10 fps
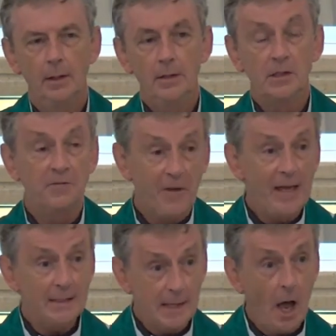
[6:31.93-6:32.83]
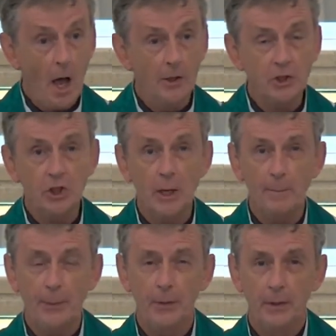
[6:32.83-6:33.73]
To face hardship
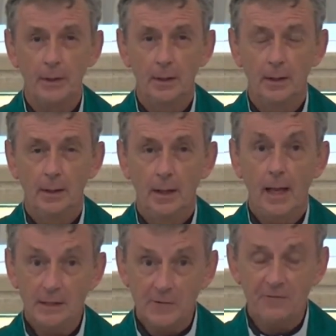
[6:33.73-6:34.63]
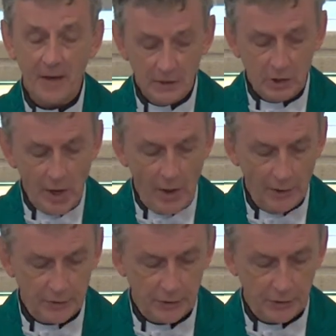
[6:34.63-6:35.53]
and to face
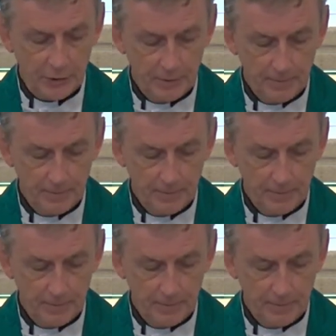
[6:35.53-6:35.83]
loss.